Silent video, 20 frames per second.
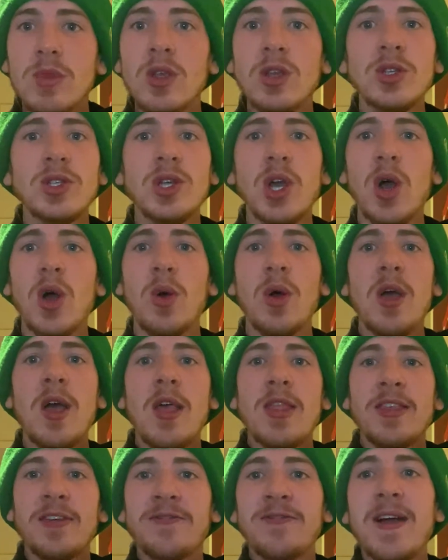So
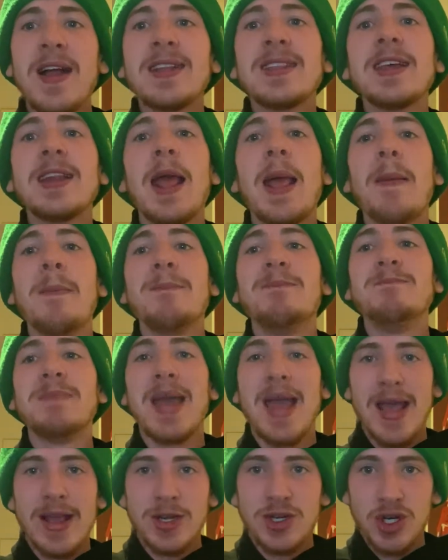the fact that a
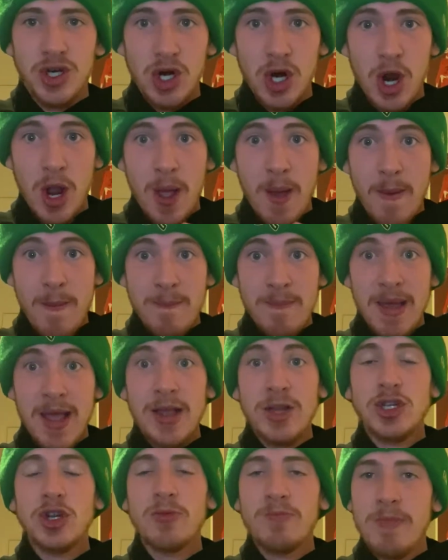major
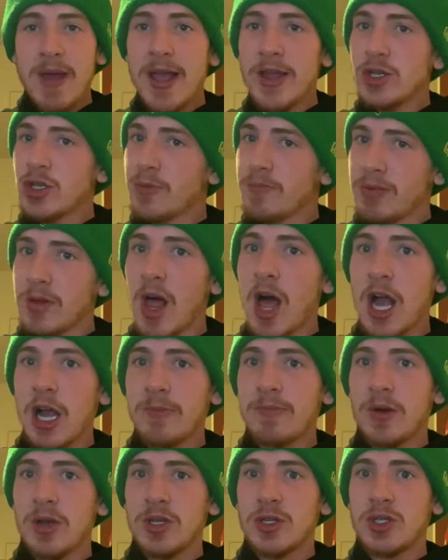
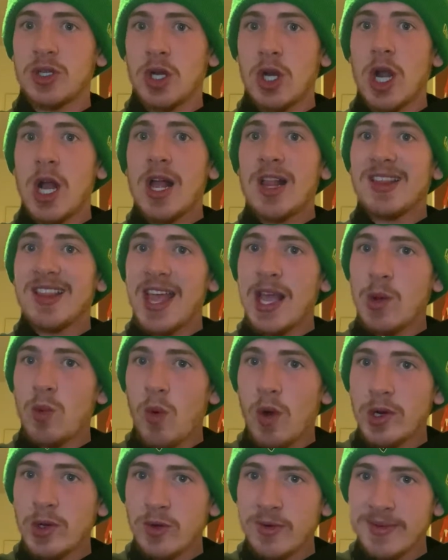blockbuster like
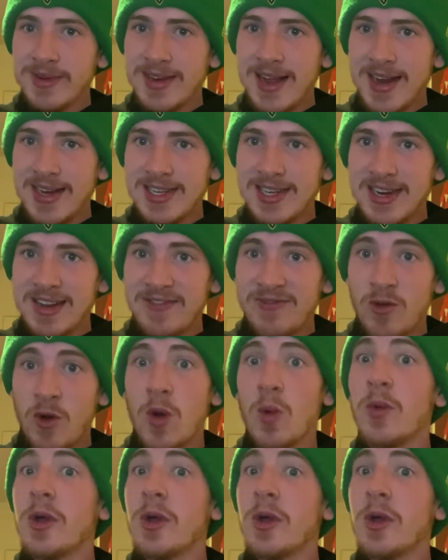Wonder Woman 1984,